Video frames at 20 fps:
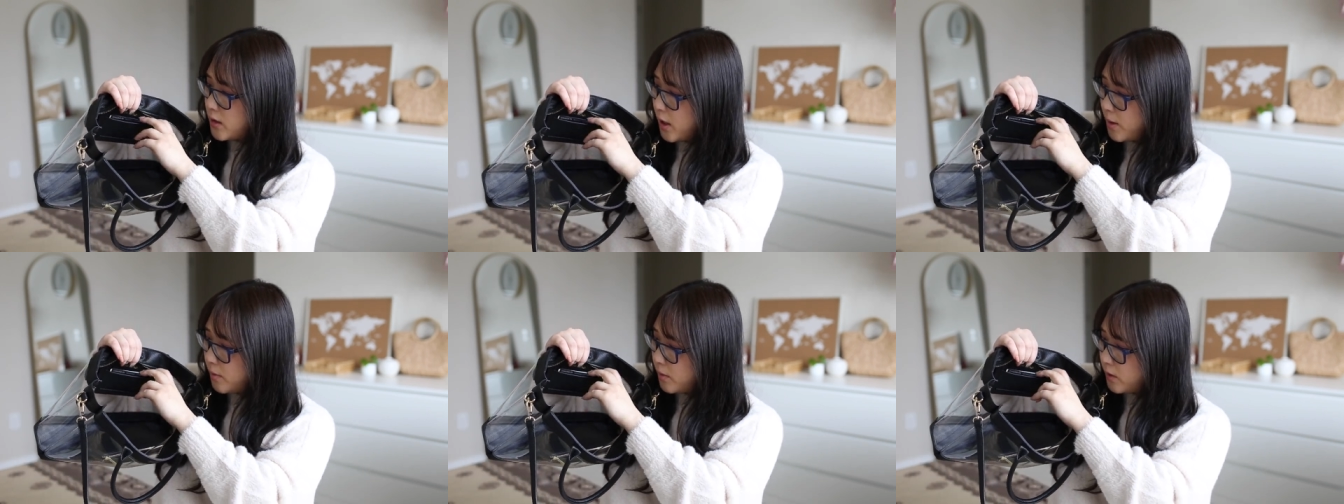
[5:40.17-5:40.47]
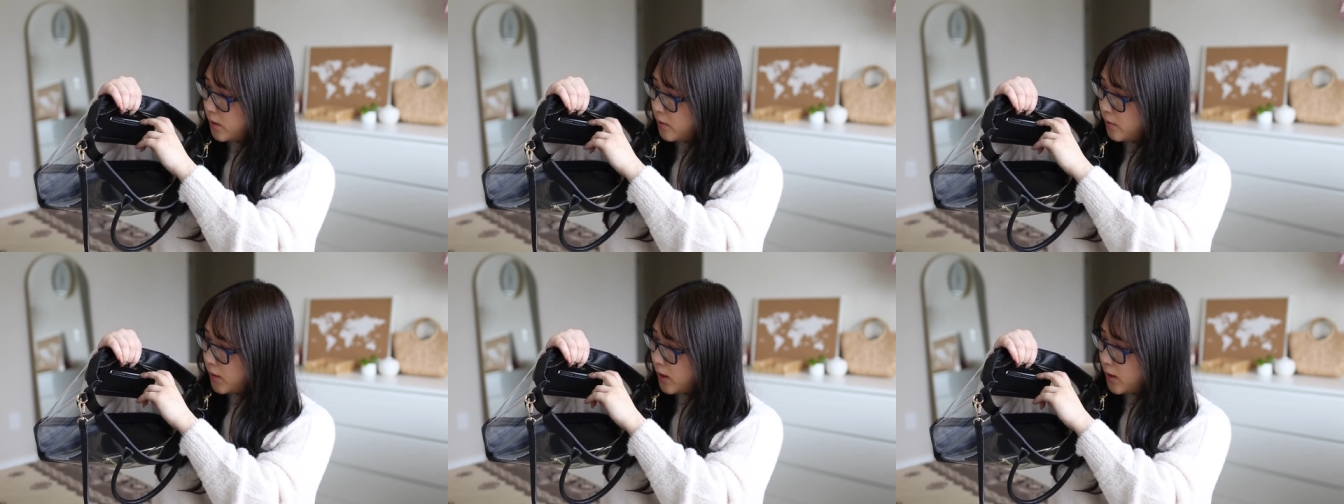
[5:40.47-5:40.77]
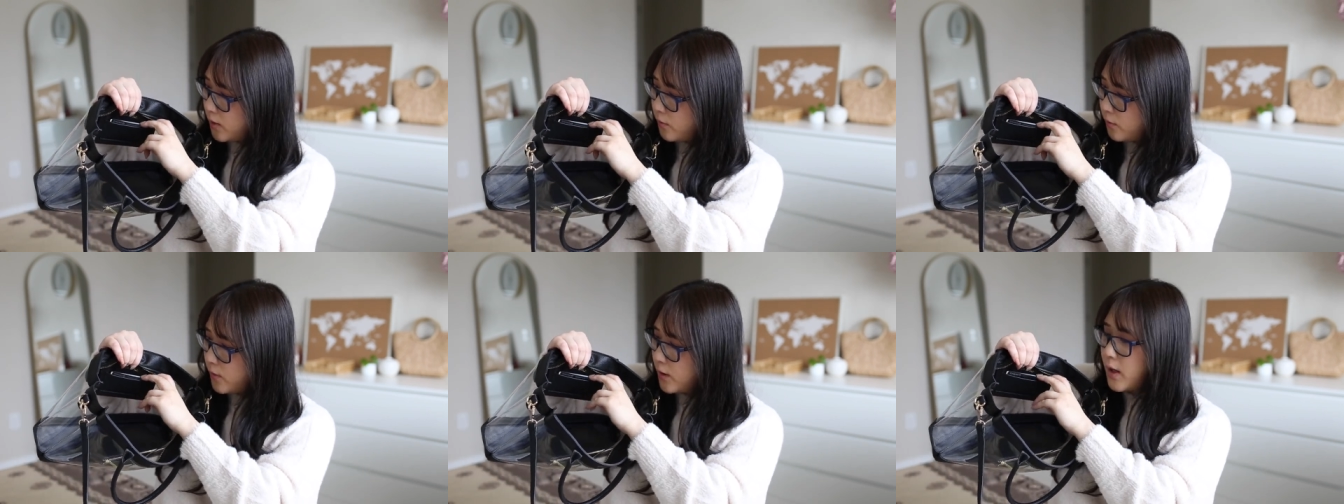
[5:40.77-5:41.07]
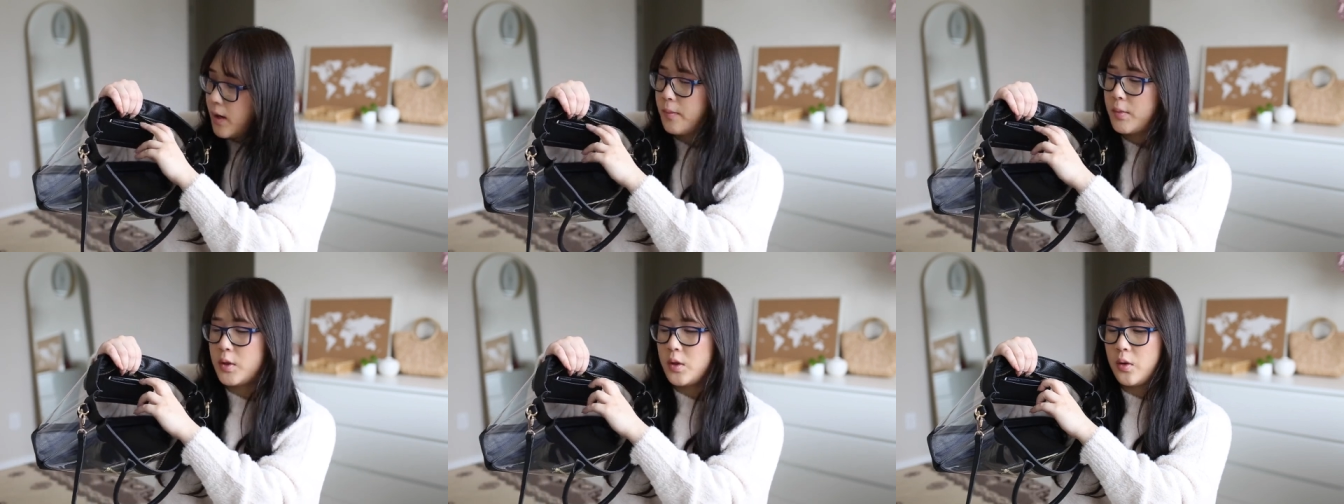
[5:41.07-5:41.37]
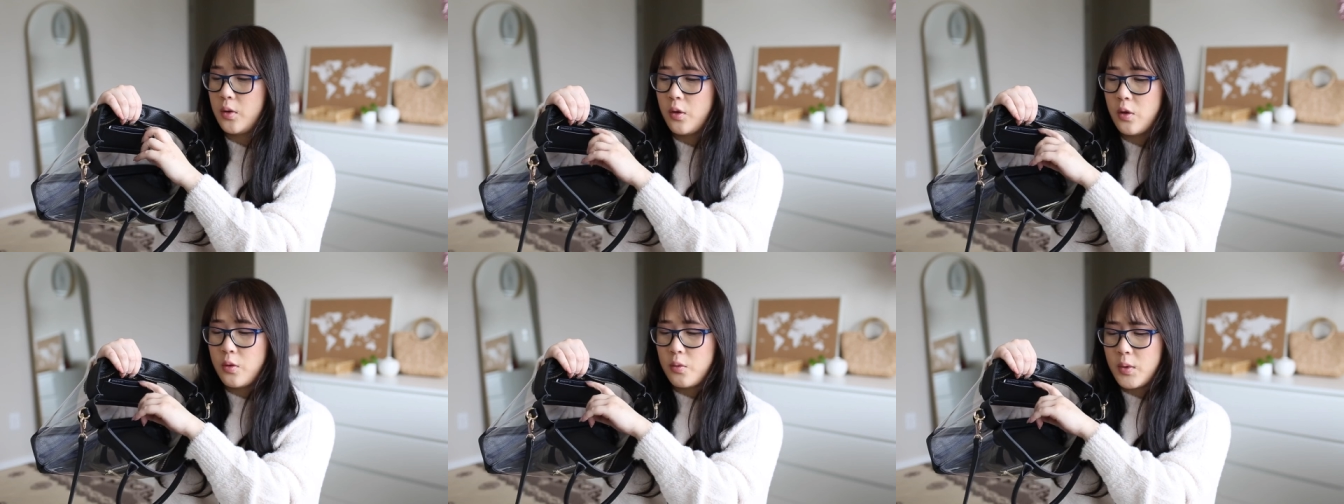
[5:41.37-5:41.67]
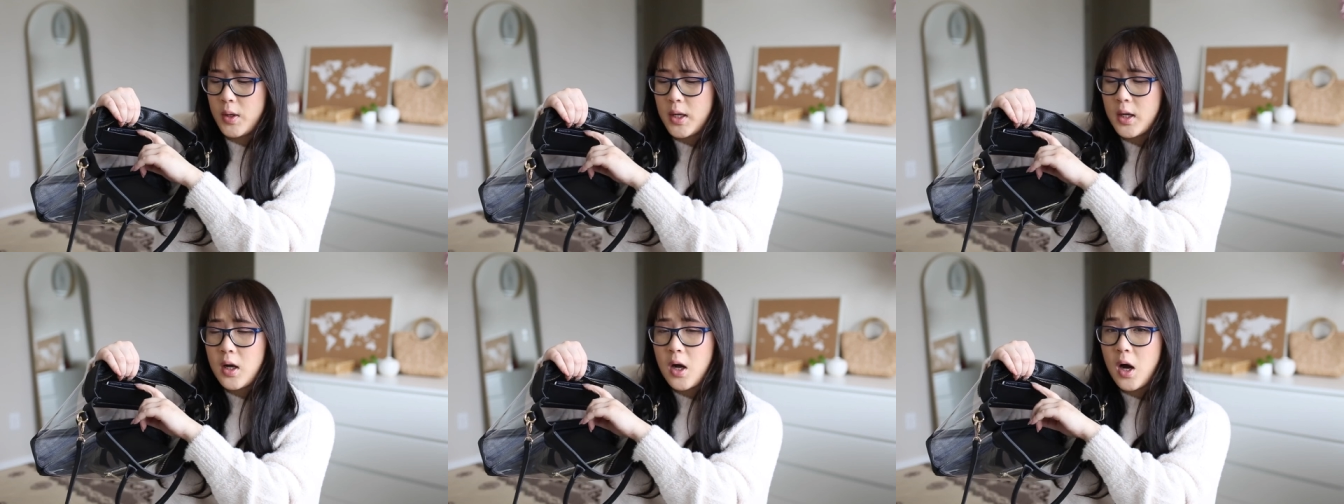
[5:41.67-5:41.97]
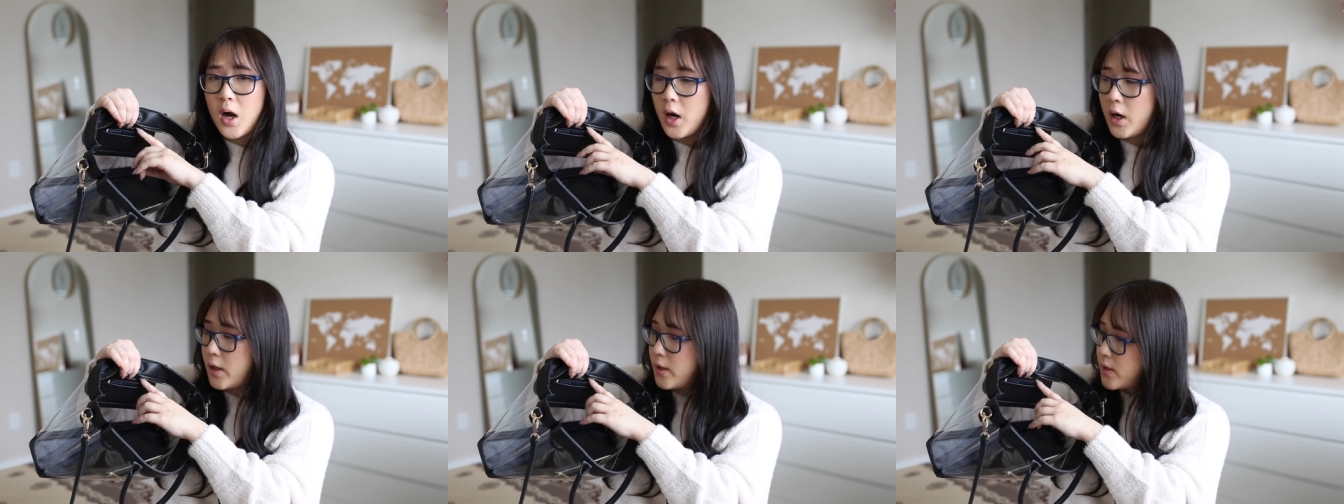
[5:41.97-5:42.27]
I believe it can fit up to three
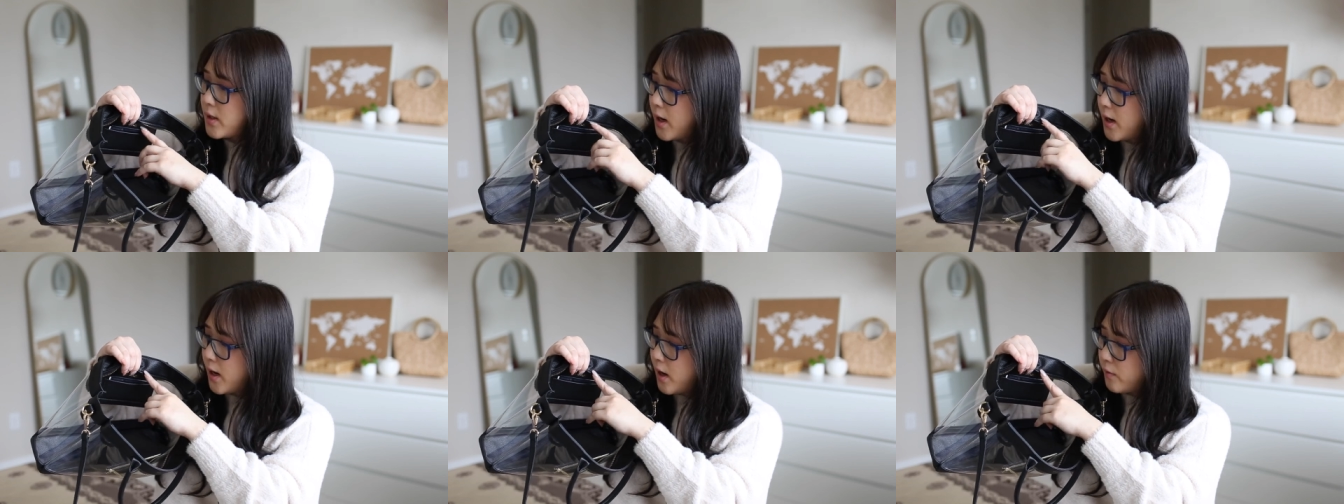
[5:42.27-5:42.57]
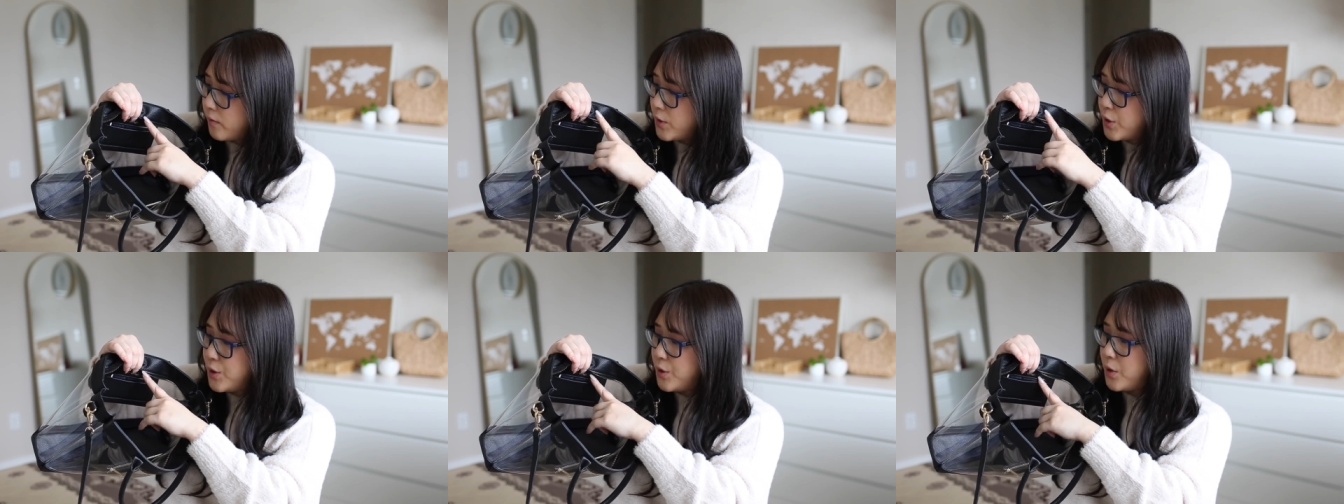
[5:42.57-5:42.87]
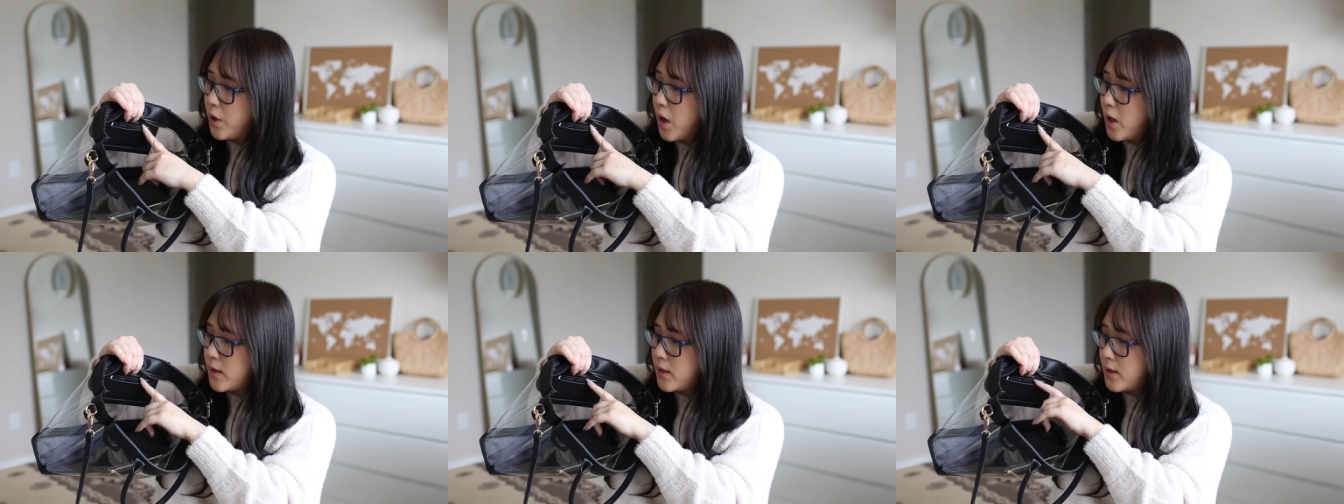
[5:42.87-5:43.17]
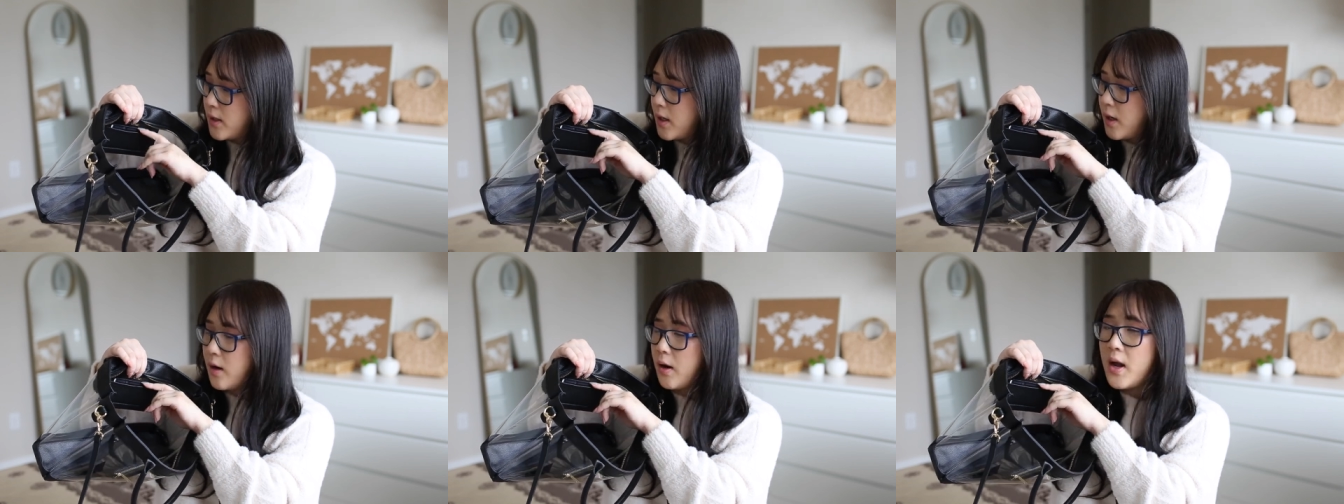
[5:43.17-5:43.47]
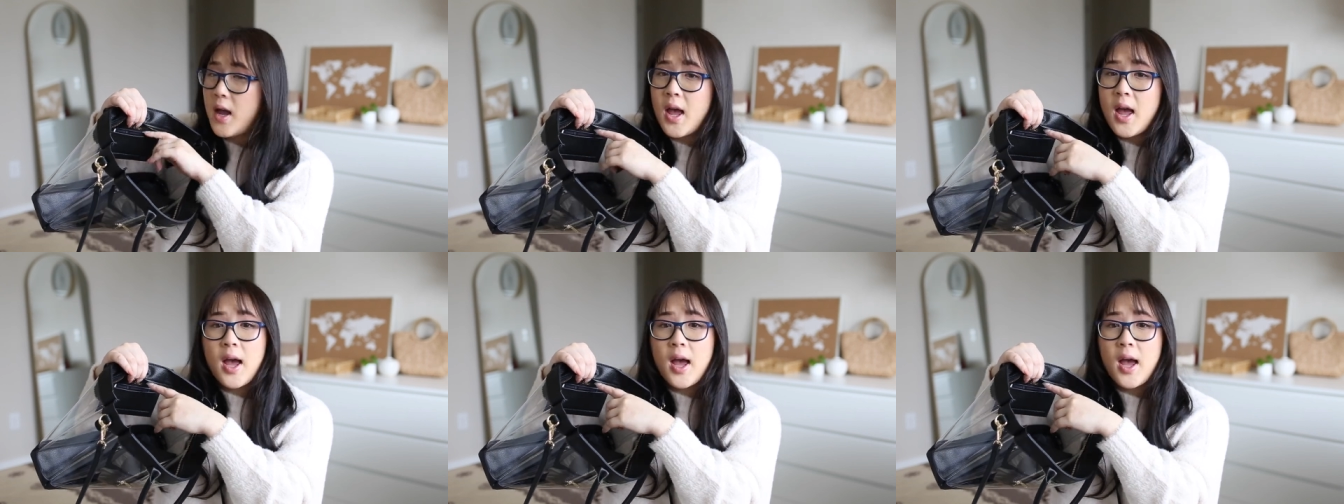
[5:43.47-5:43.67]
cards. I have two cards in here.